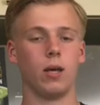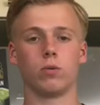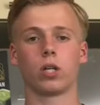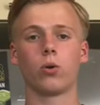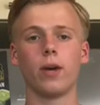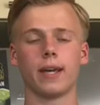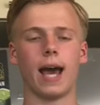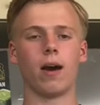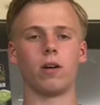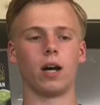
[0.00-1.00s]
It was a quick
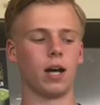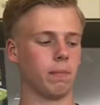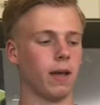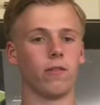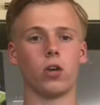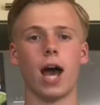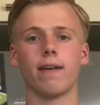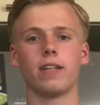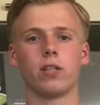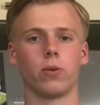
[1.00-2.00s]
outline. If you
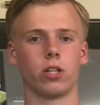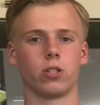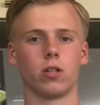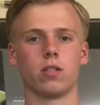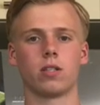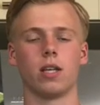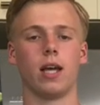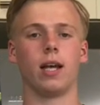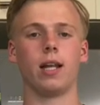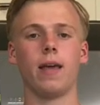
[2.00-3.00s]
have any questions,
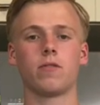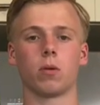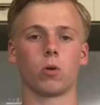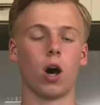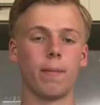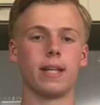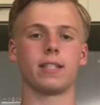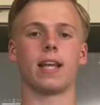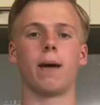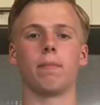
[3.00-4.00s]
leave some
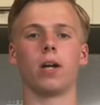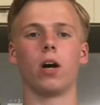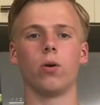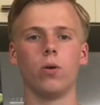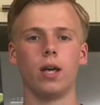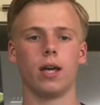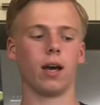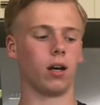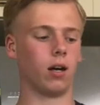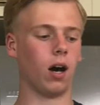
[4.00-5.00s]
comments down below
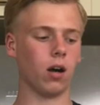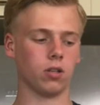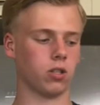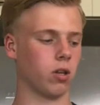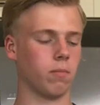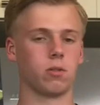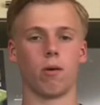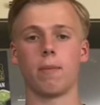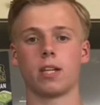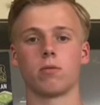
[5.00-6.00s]
and I'll answer them to
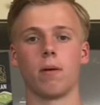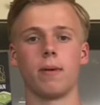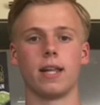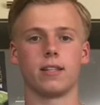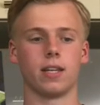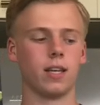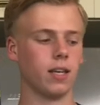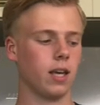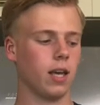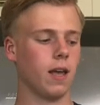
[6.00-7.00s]
my best of my
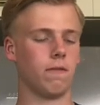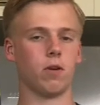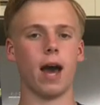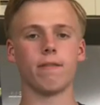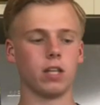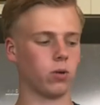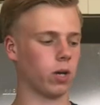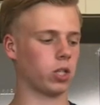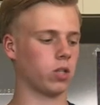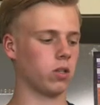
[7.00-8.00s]
ability. If you have any
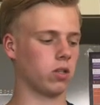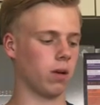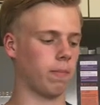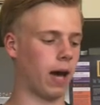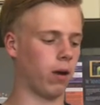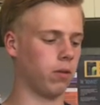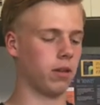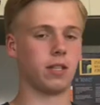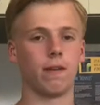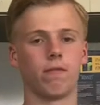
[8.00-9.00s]
questions
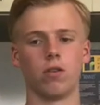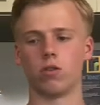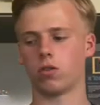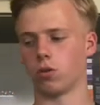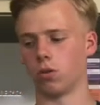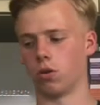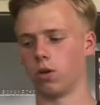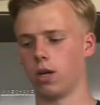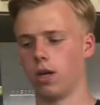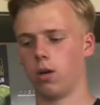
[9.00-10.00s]
about the difference
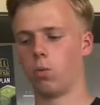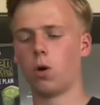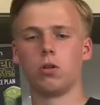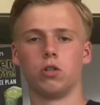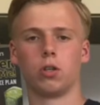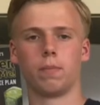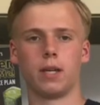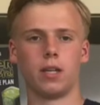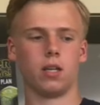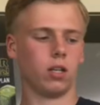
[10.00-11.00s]
or what you should
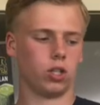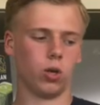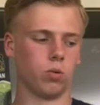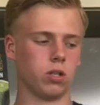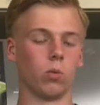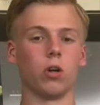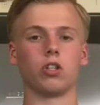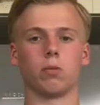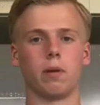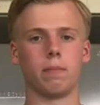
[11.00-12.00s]
be juicing or what you
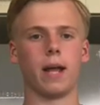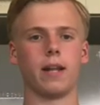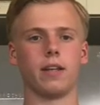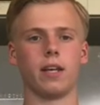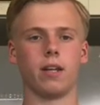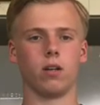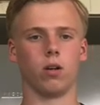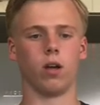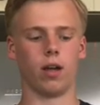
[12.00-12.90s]
should be blending,